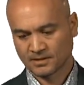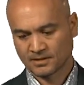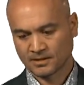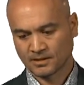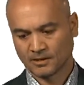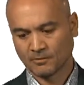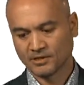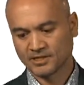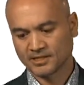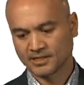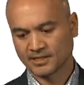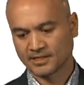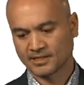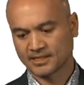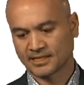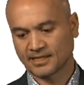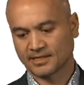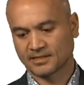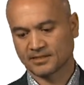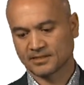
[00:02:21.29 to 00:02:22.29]
And we're just going to
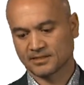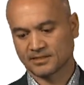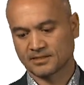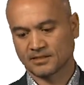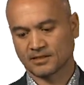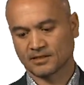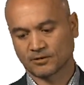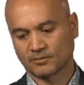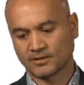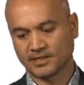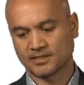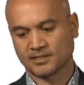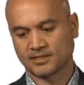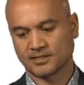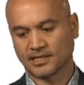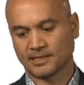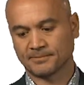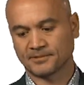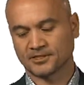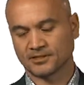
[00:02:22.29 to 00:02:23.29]
take a quick
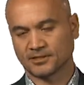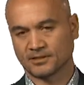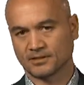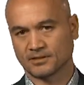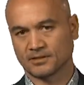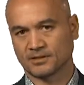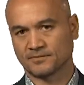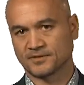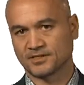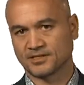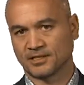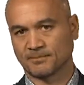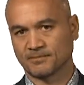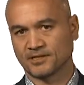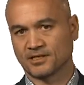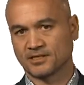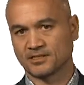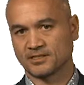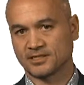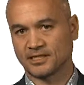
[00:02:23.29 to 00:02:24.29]
snapshot of some of
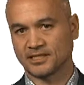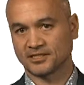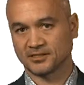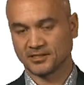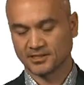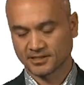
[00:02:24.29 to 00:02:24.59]
those sections.